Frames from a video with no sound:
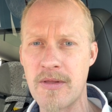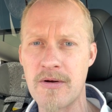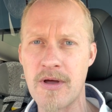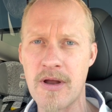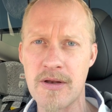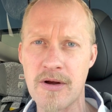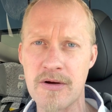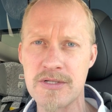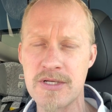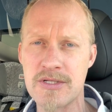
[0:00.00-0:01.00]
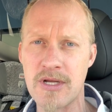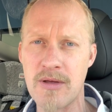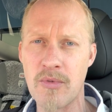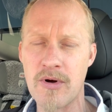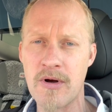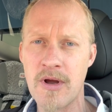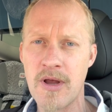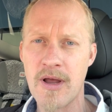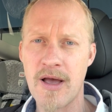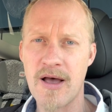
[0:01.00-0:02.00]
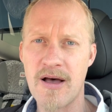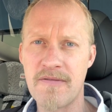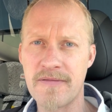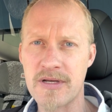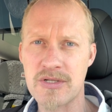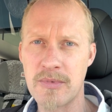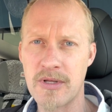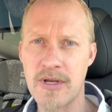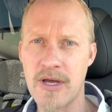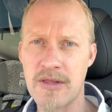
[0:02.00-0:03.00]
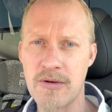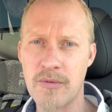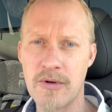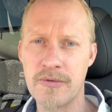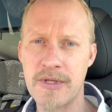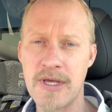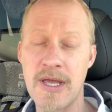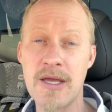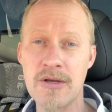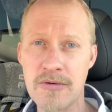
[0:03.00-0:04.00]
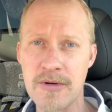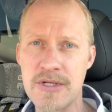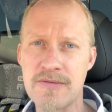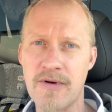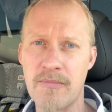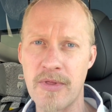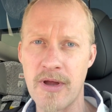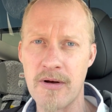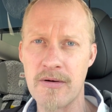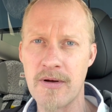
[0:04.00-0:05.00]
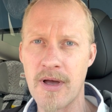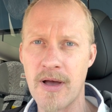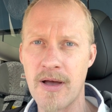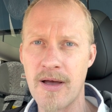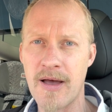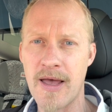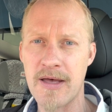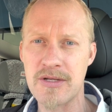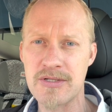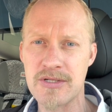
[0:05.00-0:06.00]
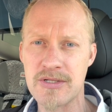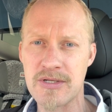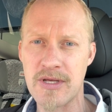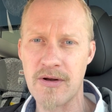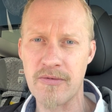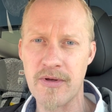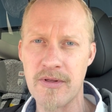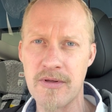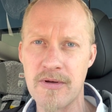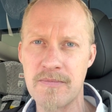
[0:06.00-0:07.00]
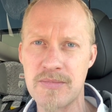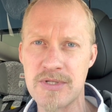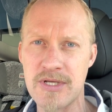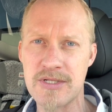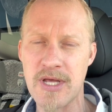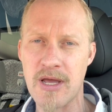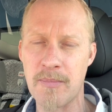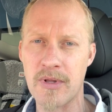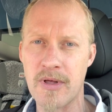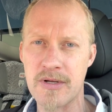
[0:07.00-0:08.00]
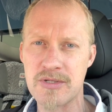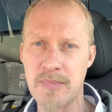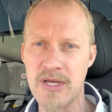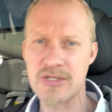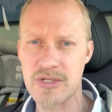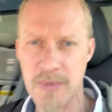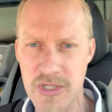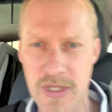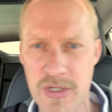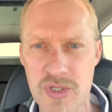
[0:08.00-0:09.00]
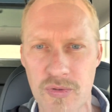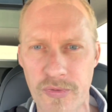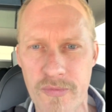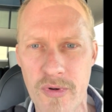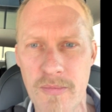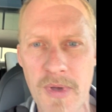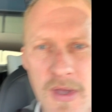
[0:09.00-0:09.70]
they're not in car seats anymore, flexibility I think will only increase from there, as the seats take up a lot of space, especially the shoulder room